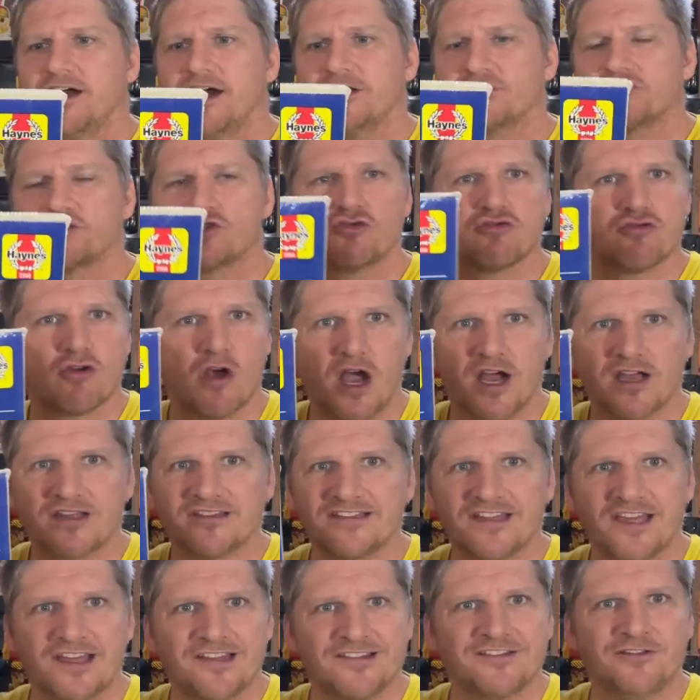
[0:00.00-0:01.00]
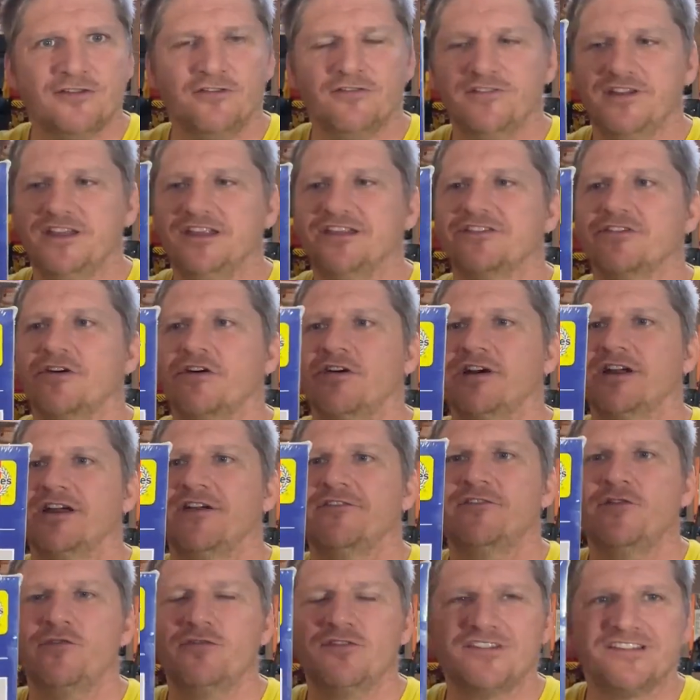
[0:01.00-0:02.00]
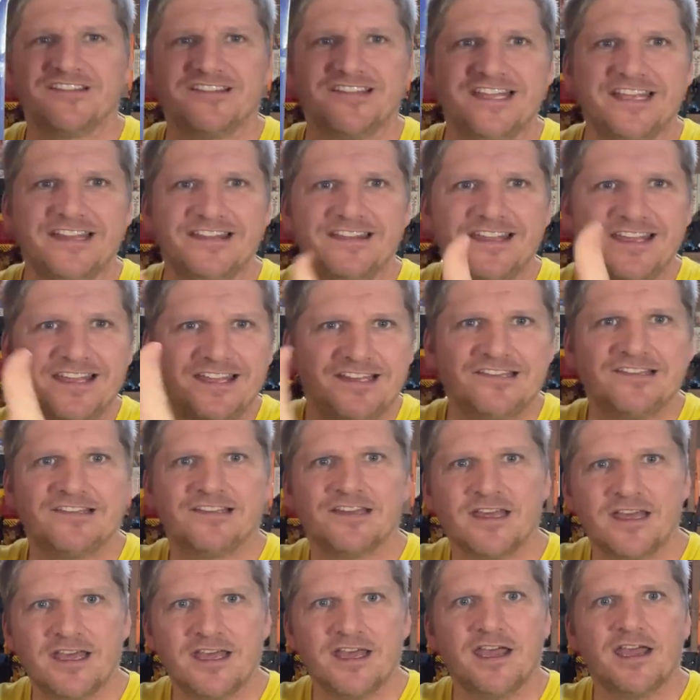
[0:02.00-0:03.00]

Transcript: uh, trucks, SUVs. All, if you see these,